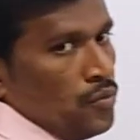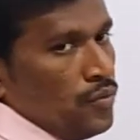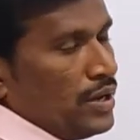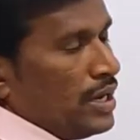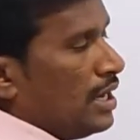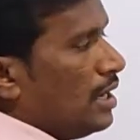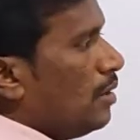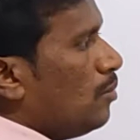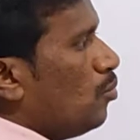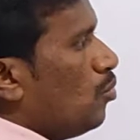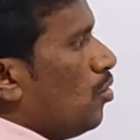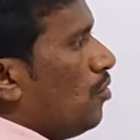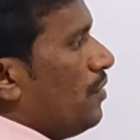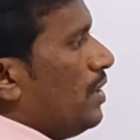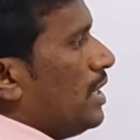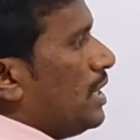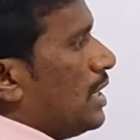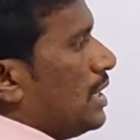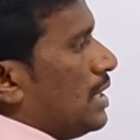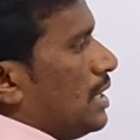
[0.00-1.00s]
When a
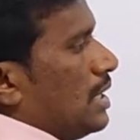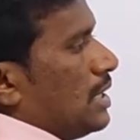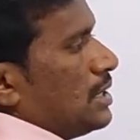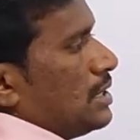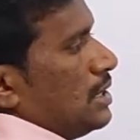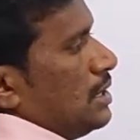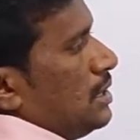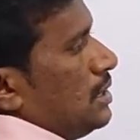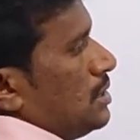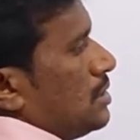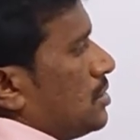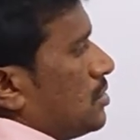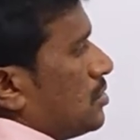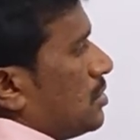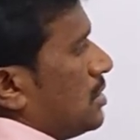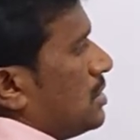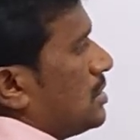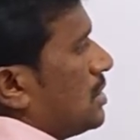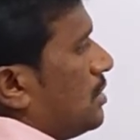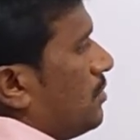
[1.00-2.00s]
moving conductor,
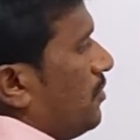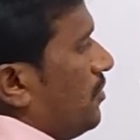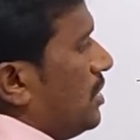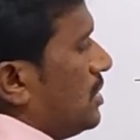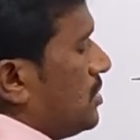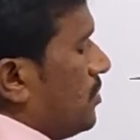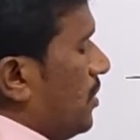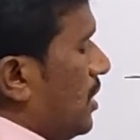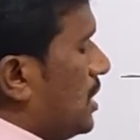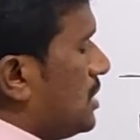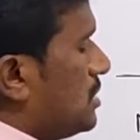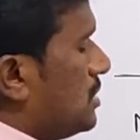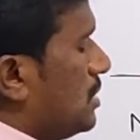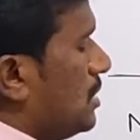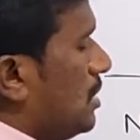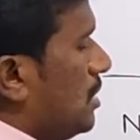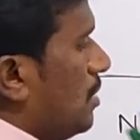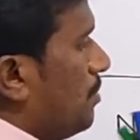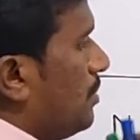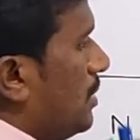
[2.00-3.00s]
sorry, so the
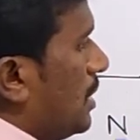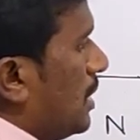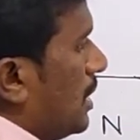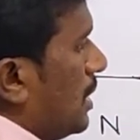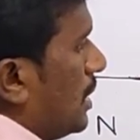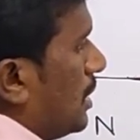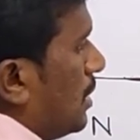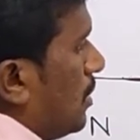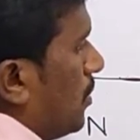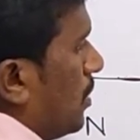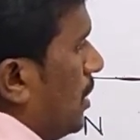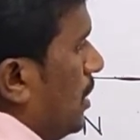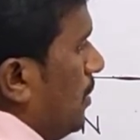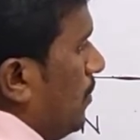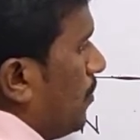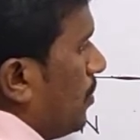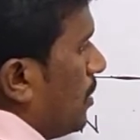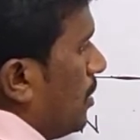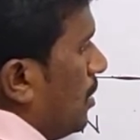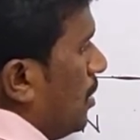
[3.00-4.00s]
velocity of the conductor,
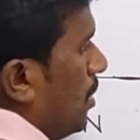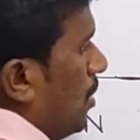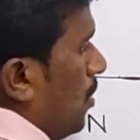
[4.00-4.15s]
okay.